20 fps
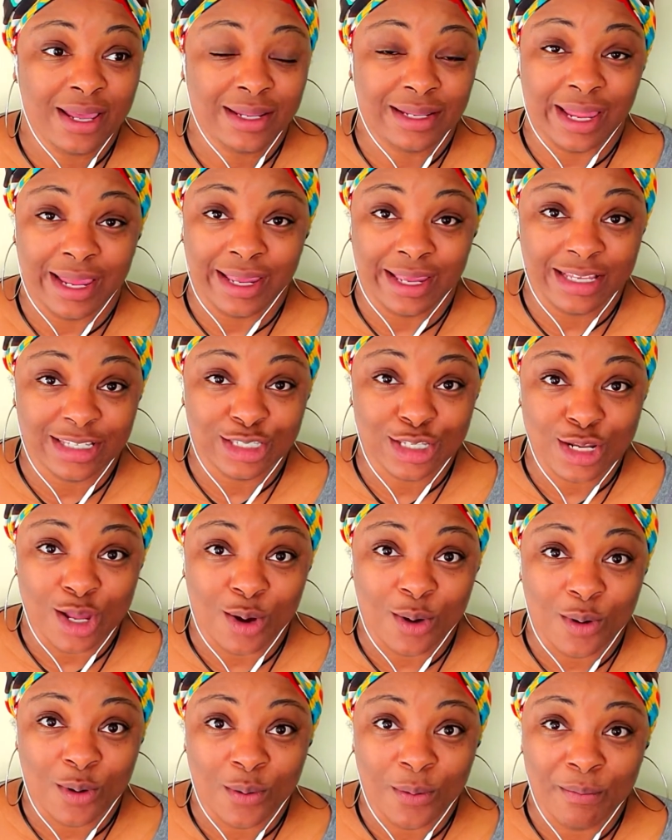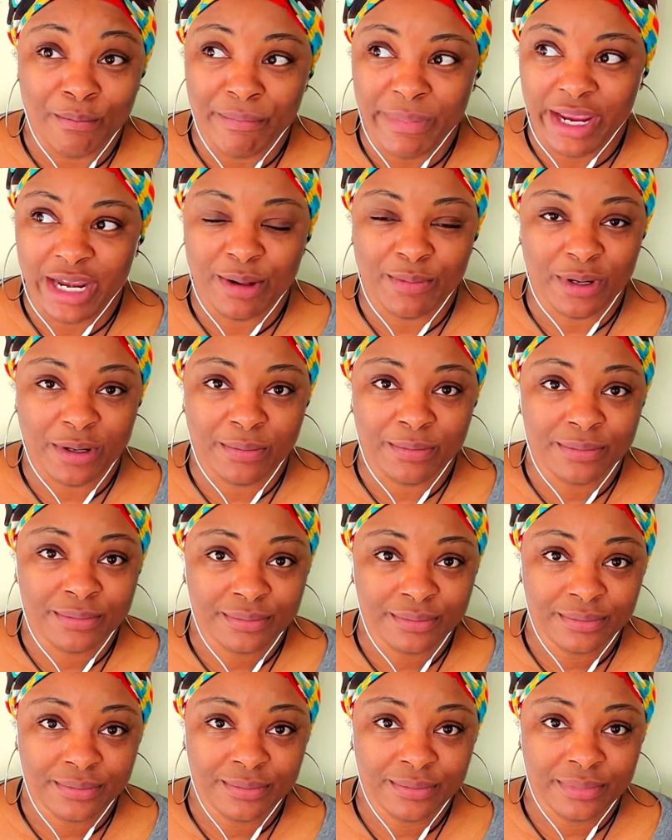Like, it's no minimum
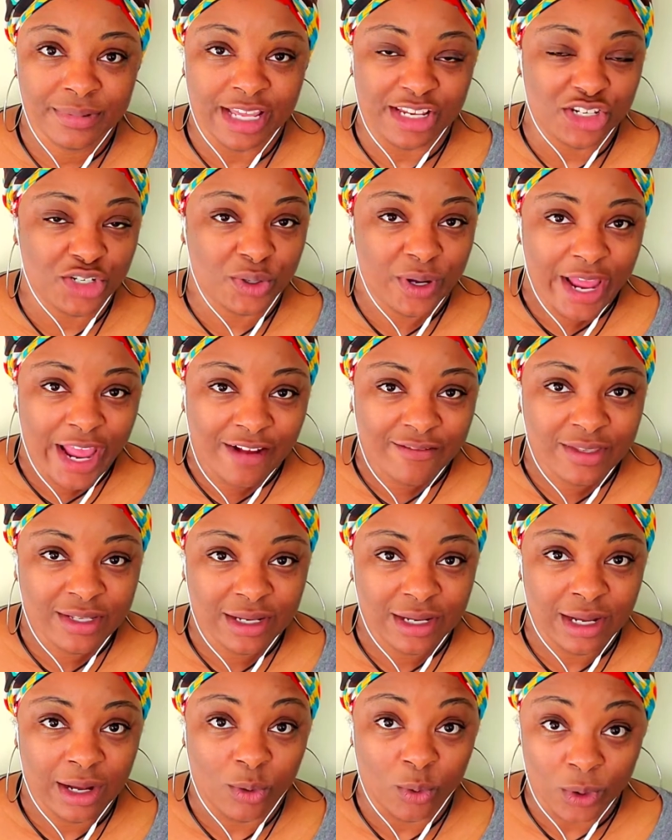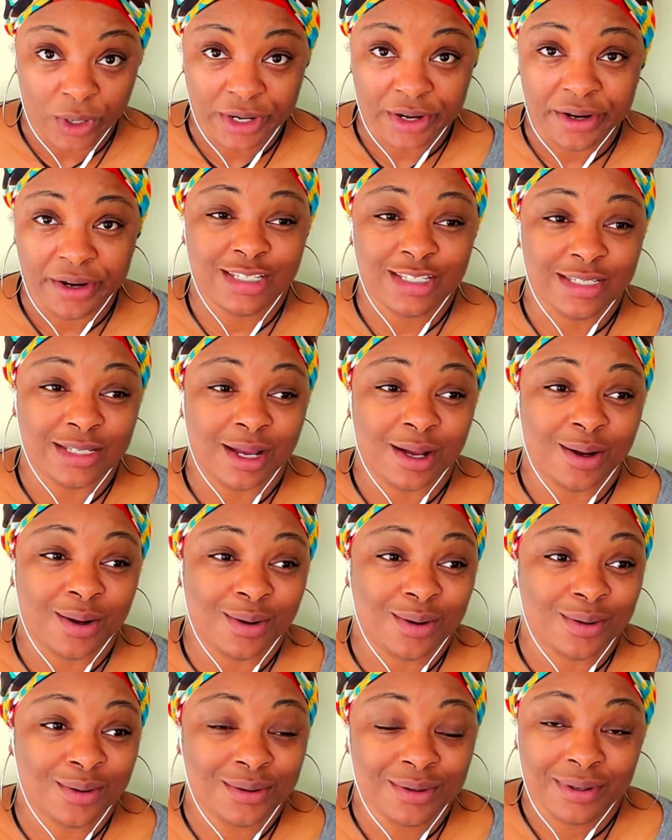that you'll have to order.
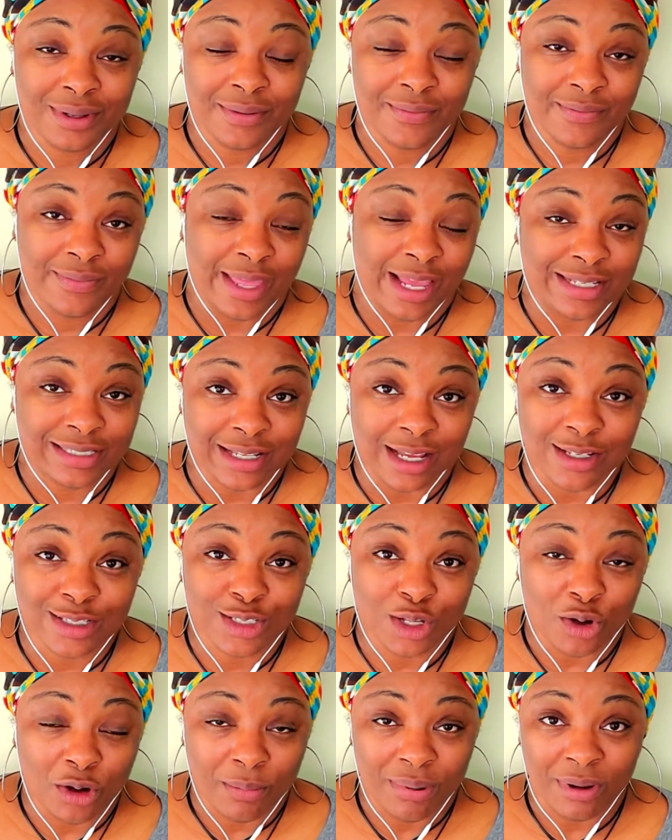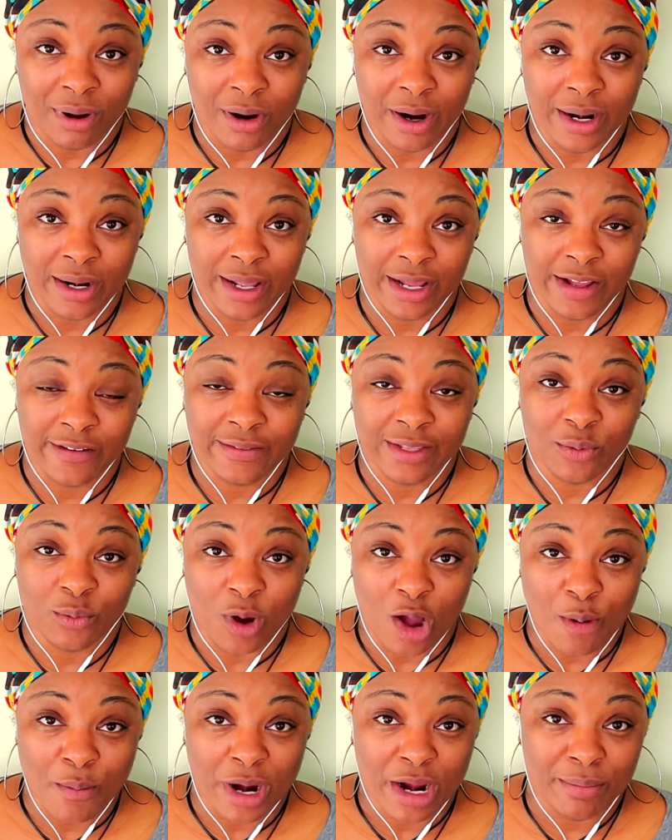So that's also a part of the
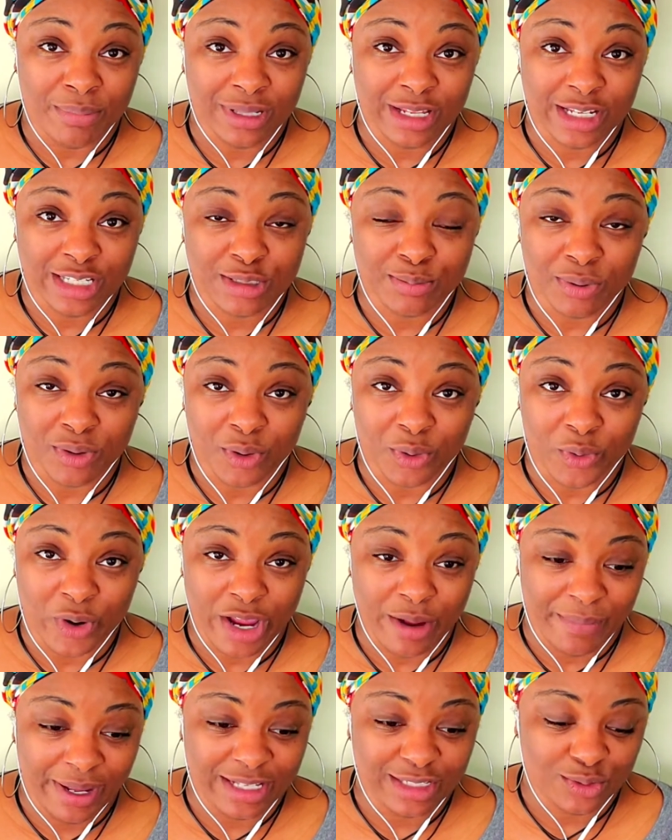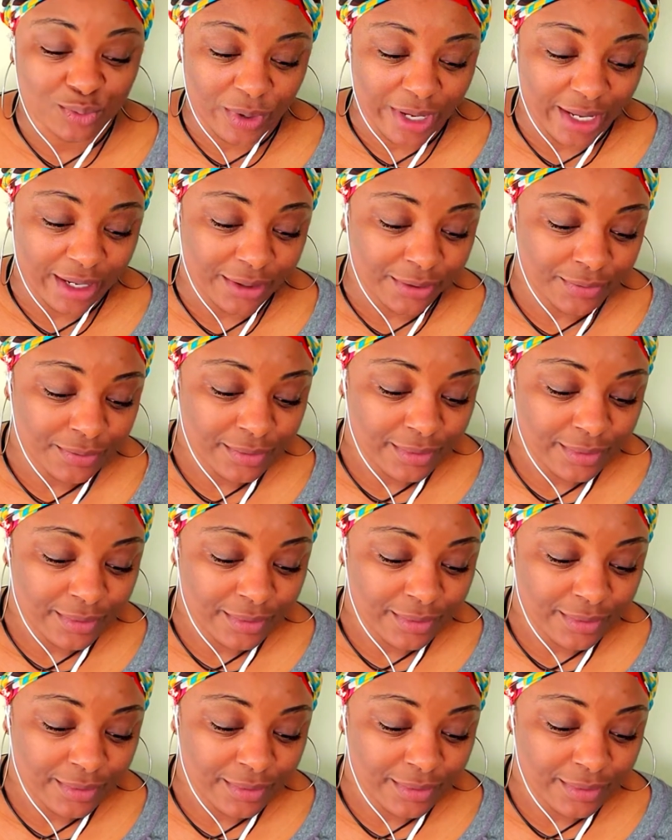Walmart Plus program as well.